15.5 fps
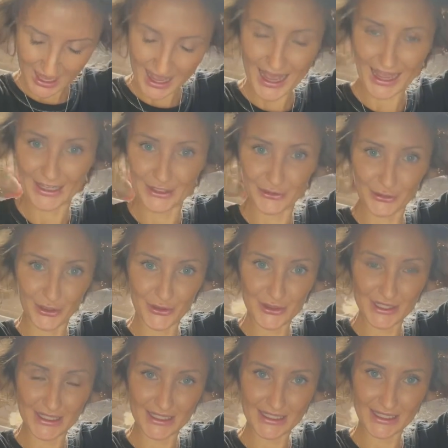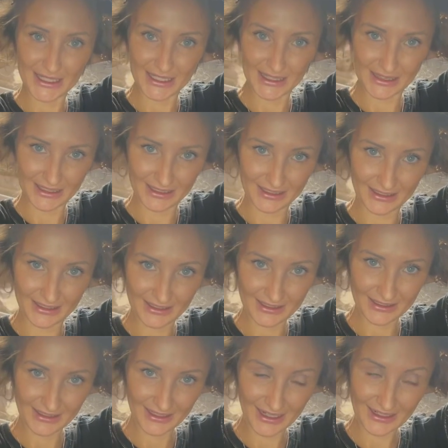And you'll notice in the
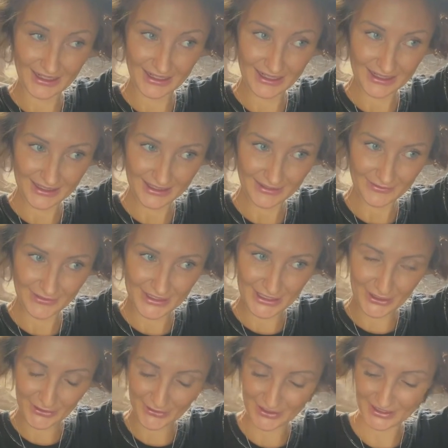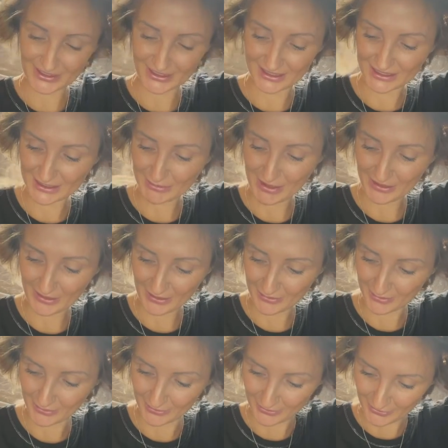kind of video that I sped up
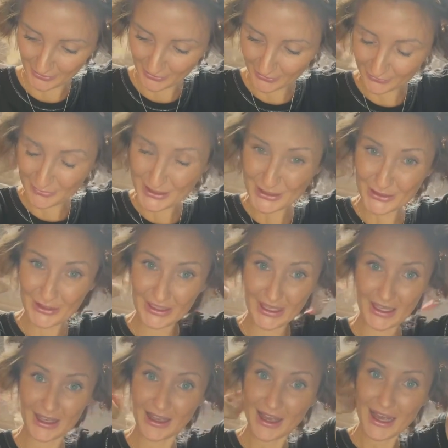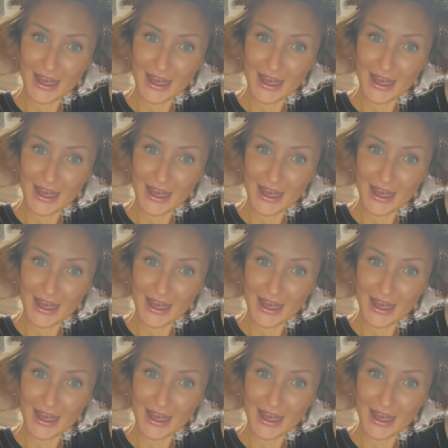of me doing it,